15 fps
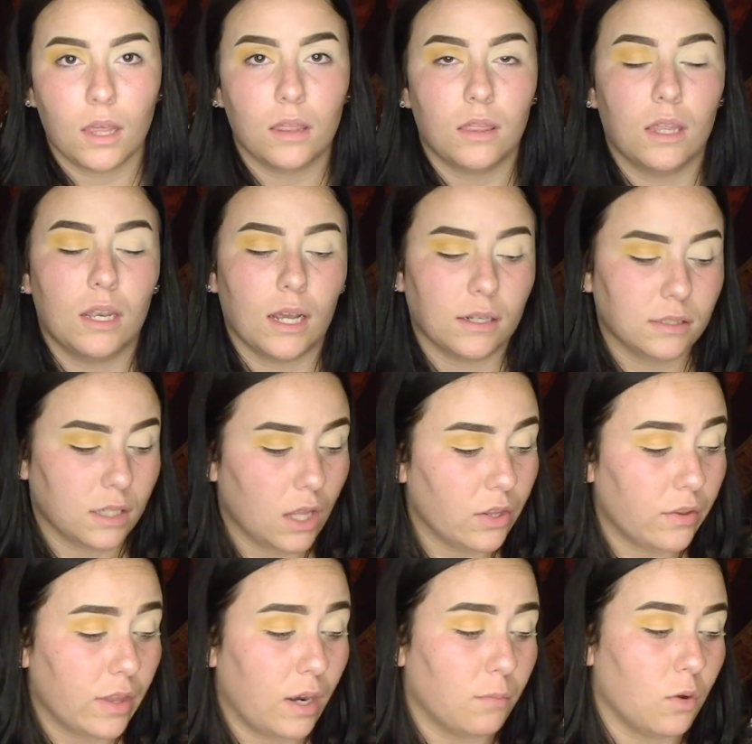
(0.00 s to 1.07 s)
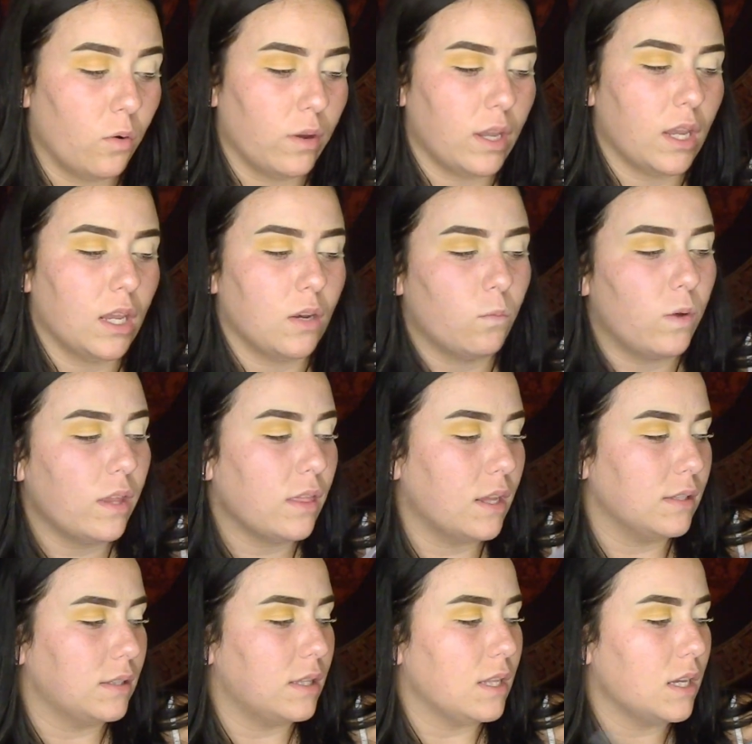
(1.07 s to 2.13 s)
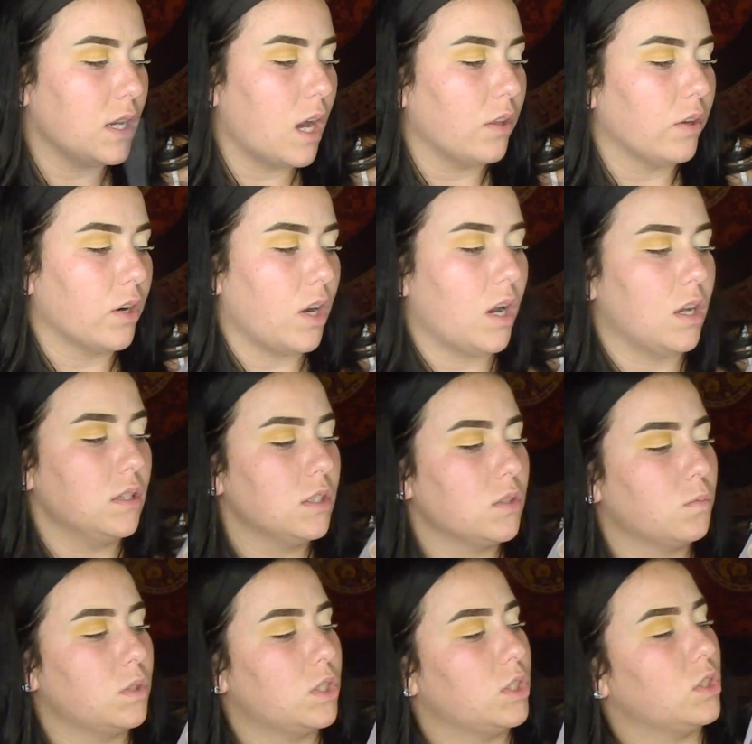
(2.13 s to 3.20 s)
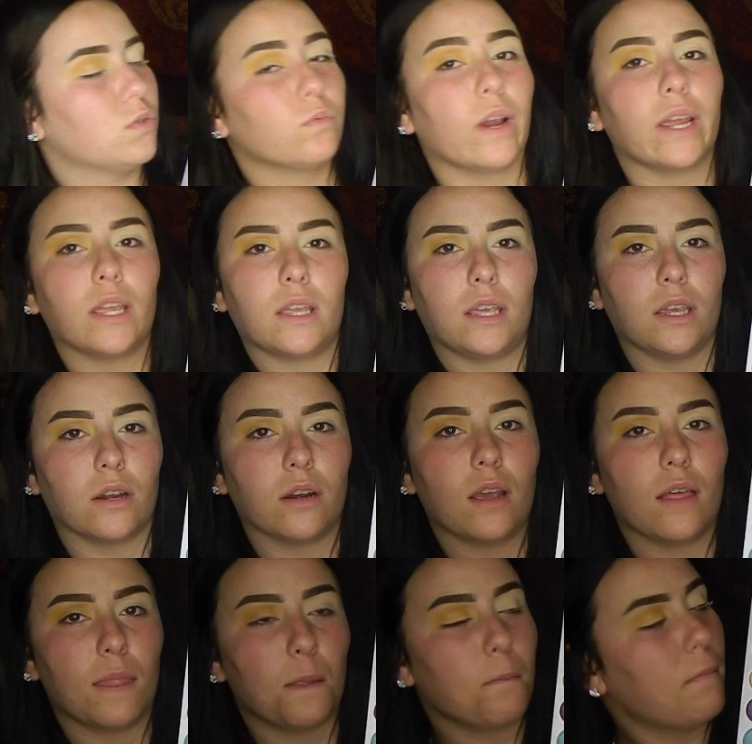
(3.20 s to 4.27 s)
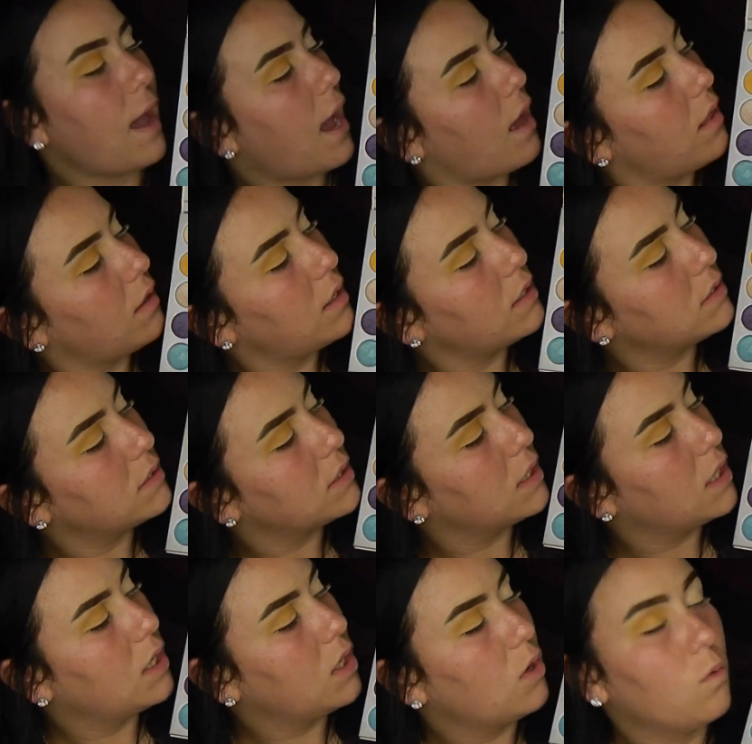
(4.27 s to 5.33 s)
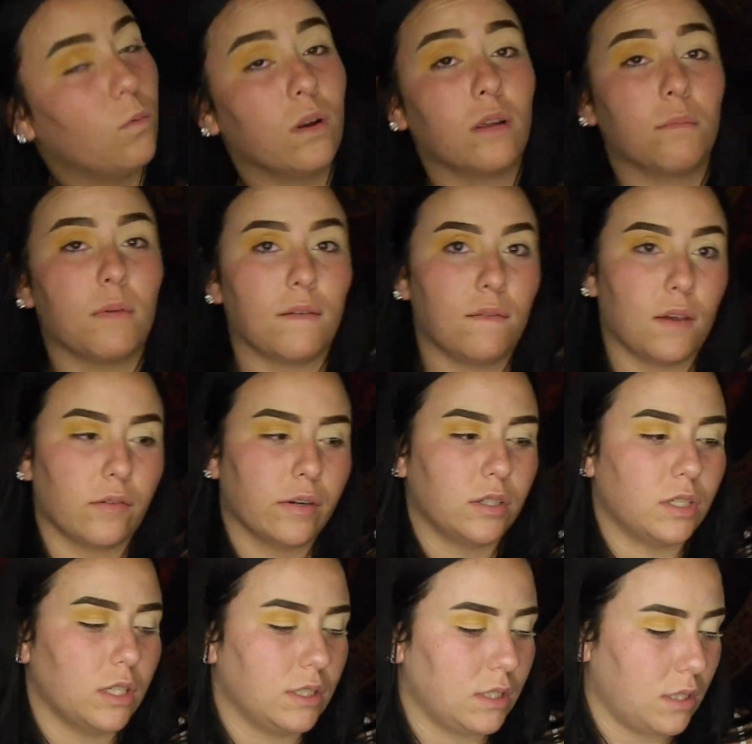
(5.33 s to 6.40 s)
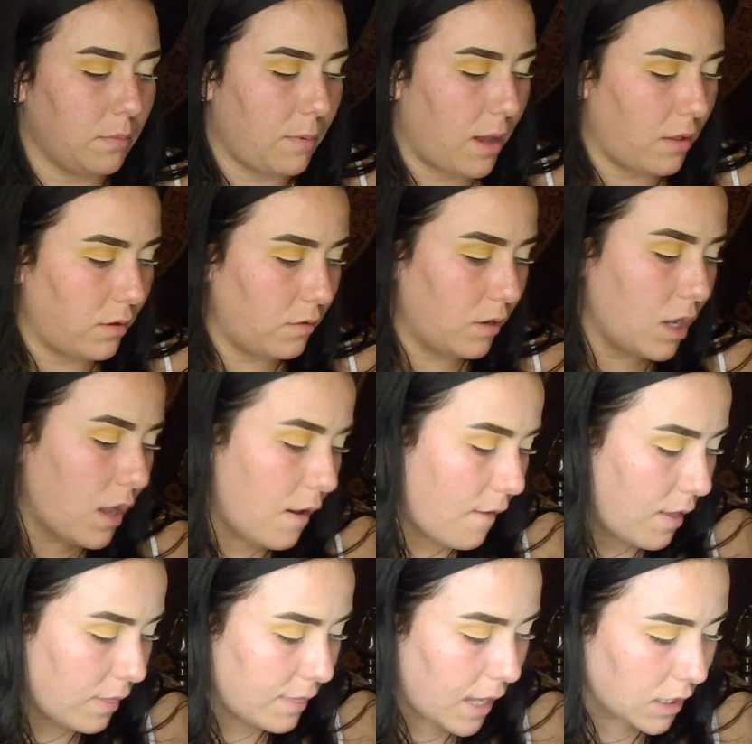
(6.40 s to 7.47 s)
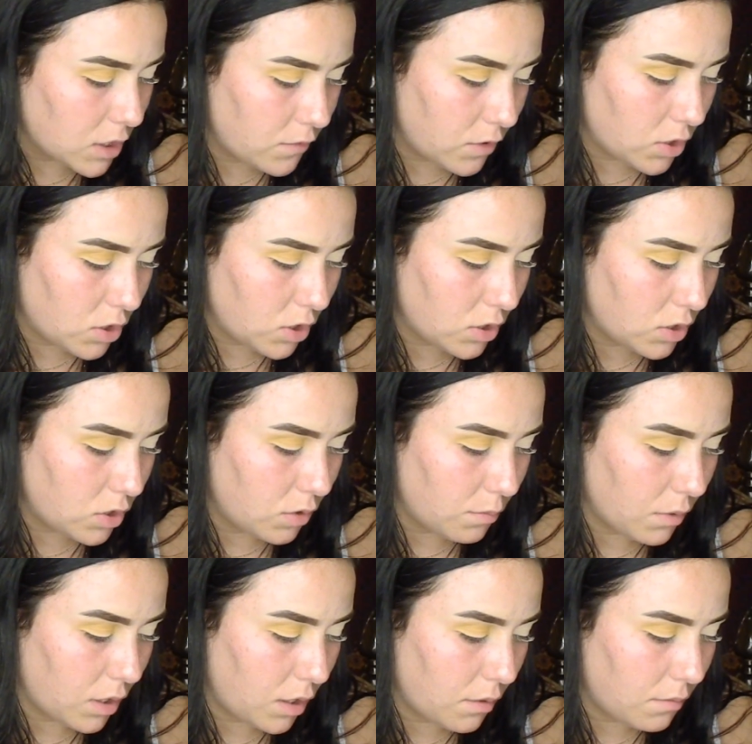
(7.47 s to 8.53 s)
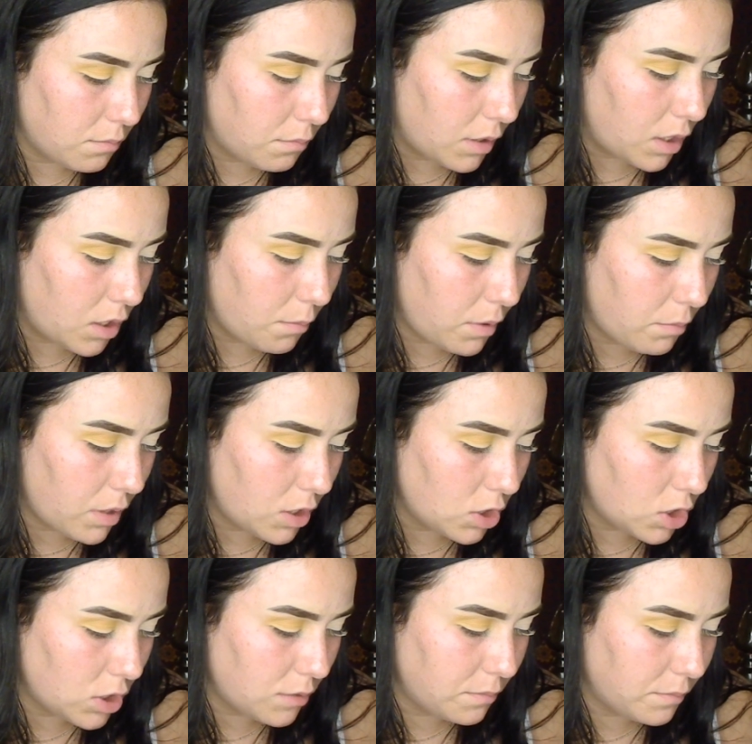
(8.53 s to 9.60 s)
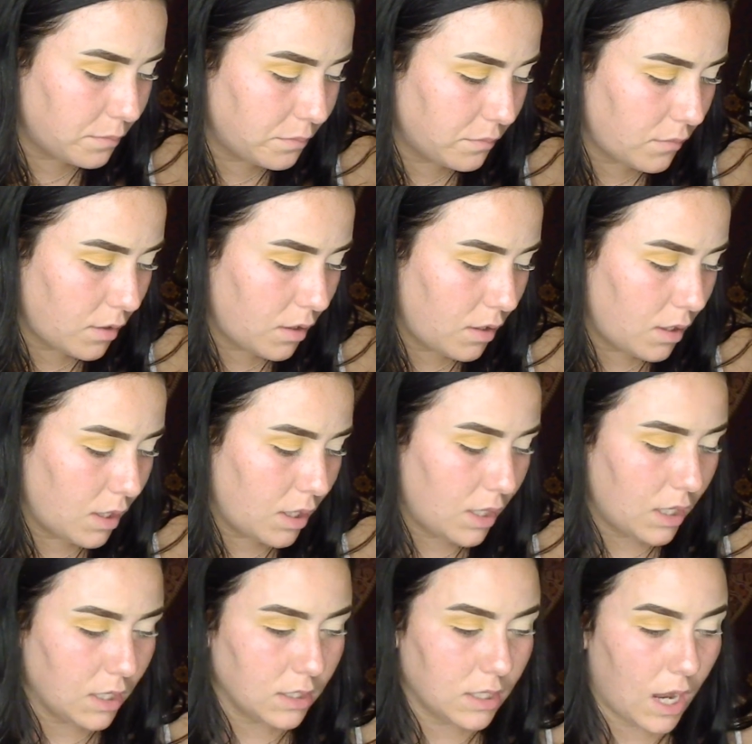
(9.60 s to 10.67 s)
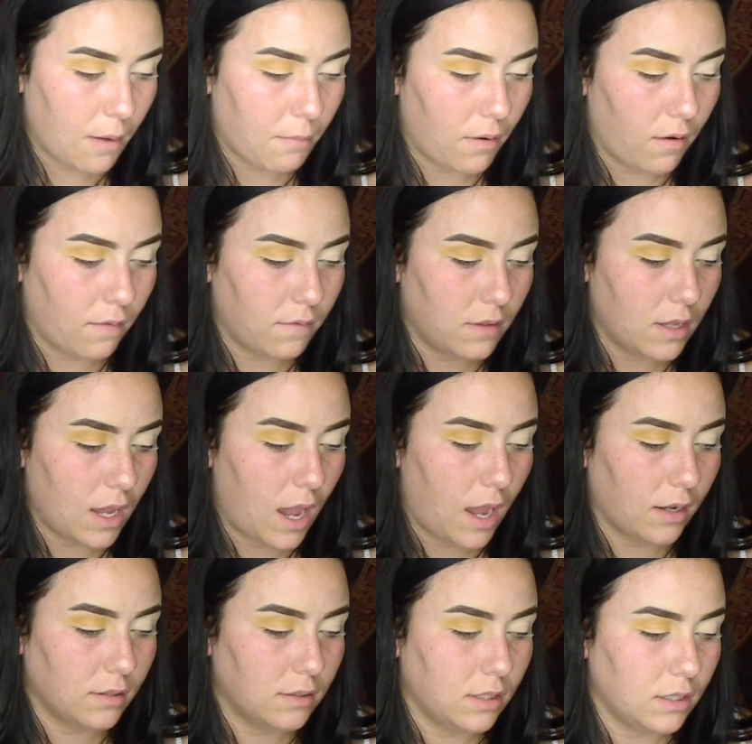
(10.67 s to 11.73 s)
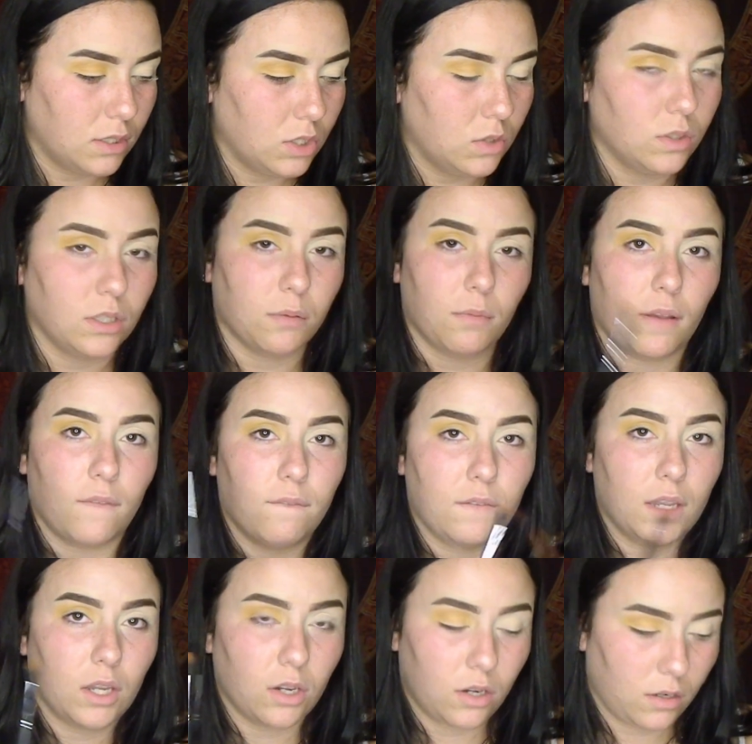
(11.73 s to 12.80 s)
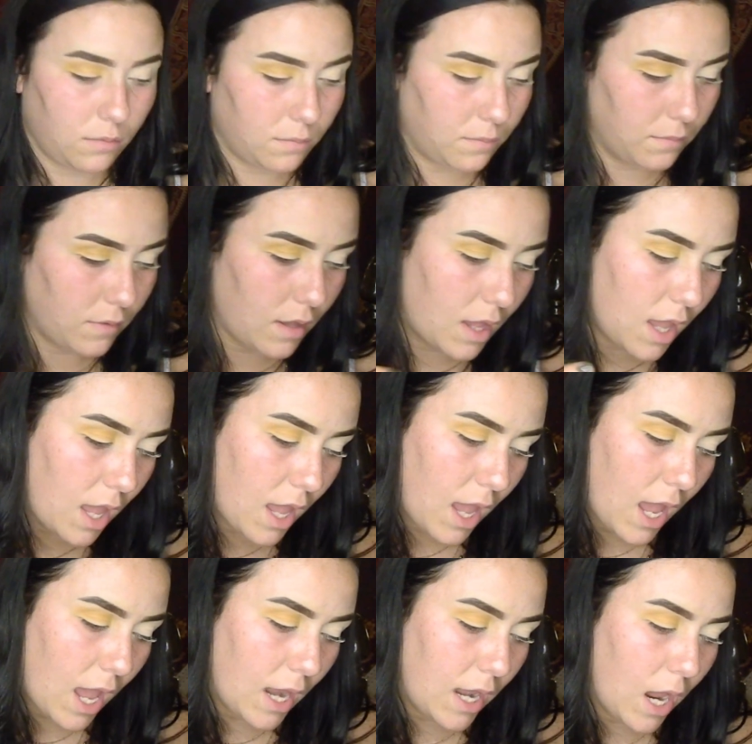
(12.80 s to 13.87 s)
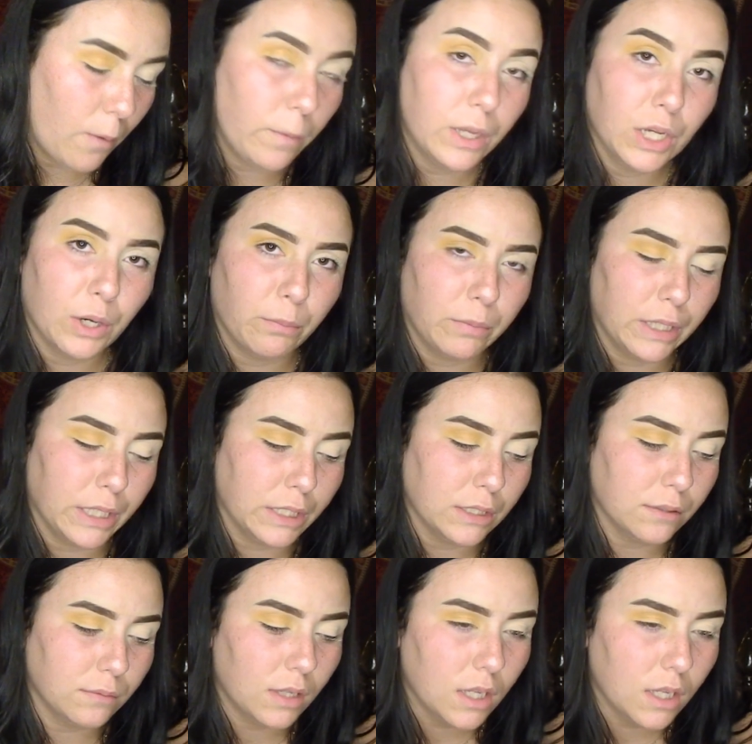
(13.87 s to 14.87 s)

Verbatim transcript: The next color that I'm going in with is the color Hunts, which is right here in the palette. One of my favorite shades in the palette, that's for sure. So I'm going to put it on my brush, tap off the excess using my finger, and now we gonna blend.